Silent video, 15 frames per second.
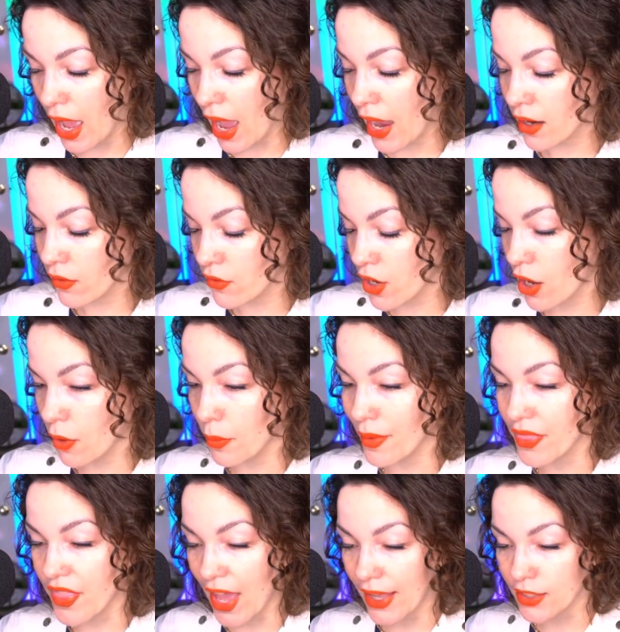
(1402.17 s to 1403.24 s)
I don't know,
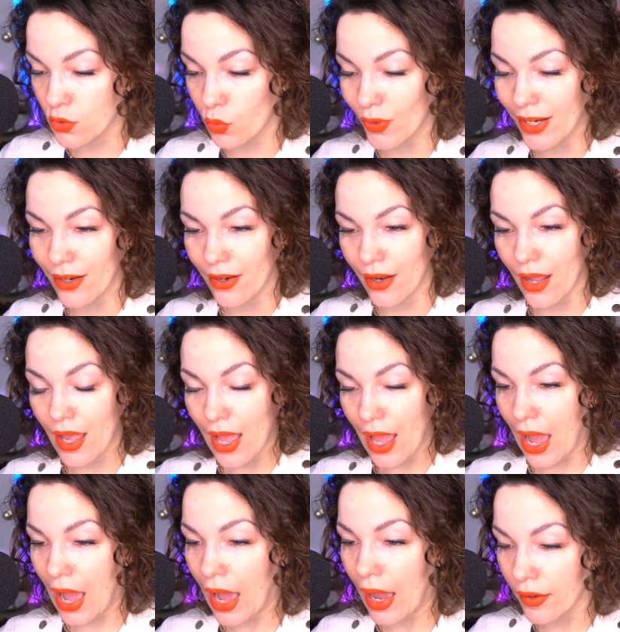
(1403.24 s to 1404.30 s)
but that's weird.
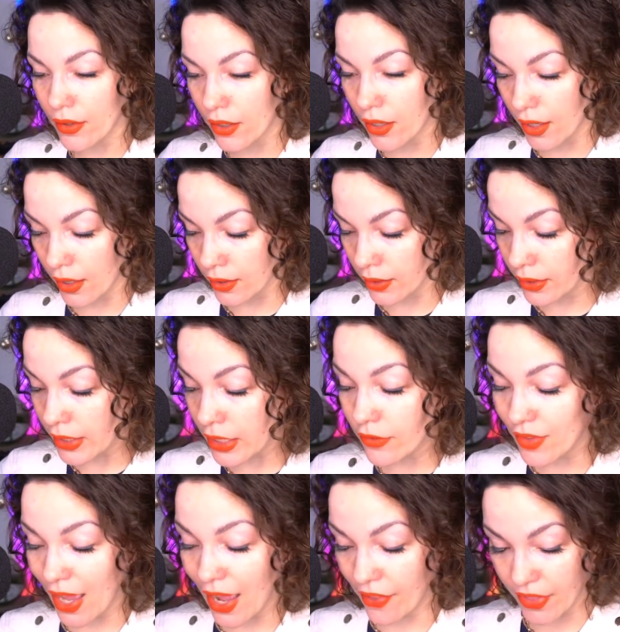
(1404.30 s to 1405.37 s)
I'm going to
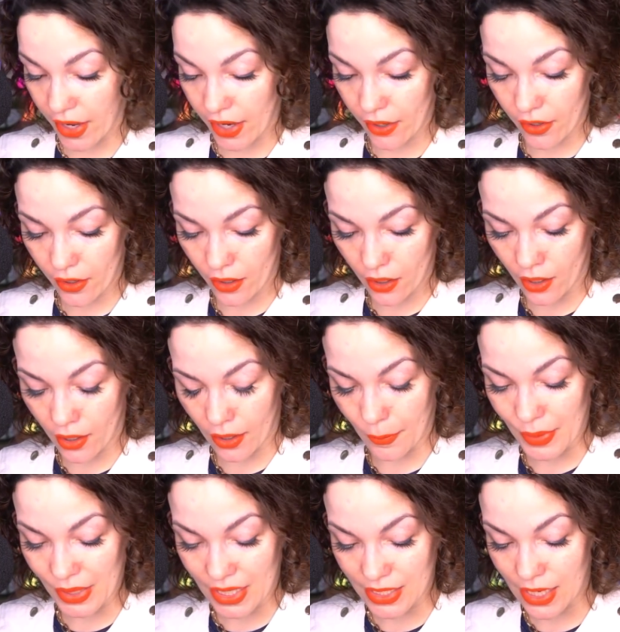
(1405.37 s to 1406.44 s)
leave that there
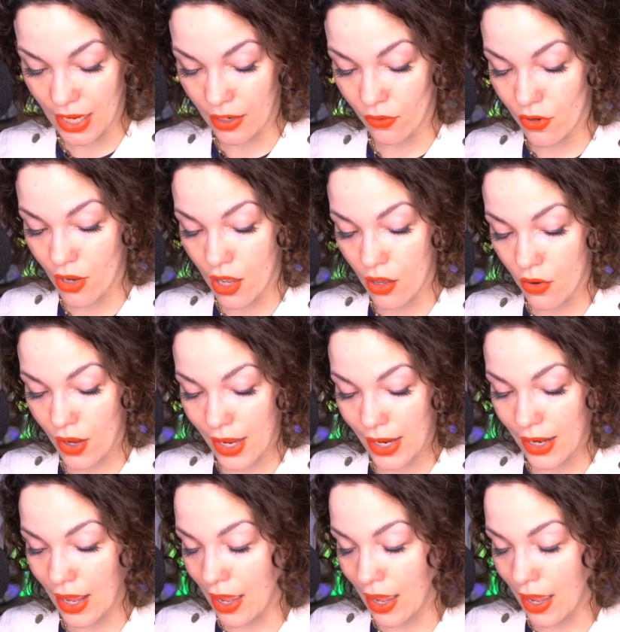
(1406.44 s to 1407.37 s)
because I don't know, and